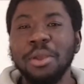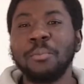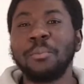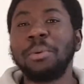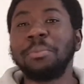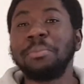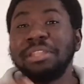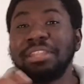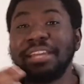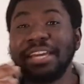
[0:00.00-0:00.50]

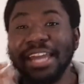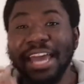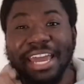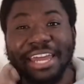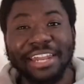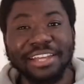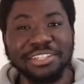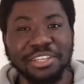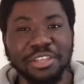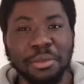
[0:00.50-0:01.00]
when we then
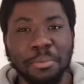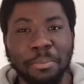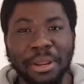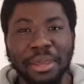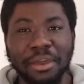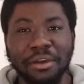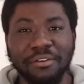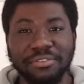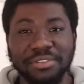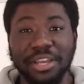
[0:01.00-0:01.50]
head into the
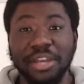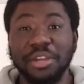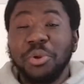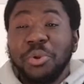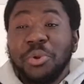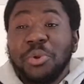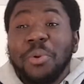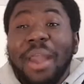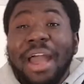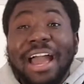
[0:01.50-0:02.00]
playoffs and
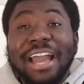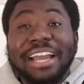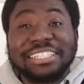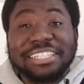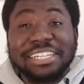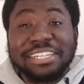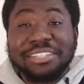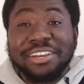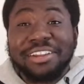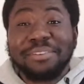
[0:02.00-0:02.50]
who
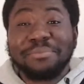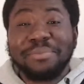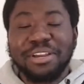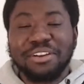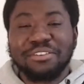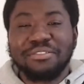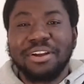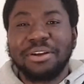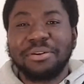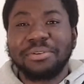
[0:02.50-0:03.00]
actually is going to be
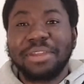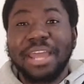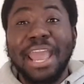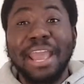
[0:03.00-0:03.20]
crowned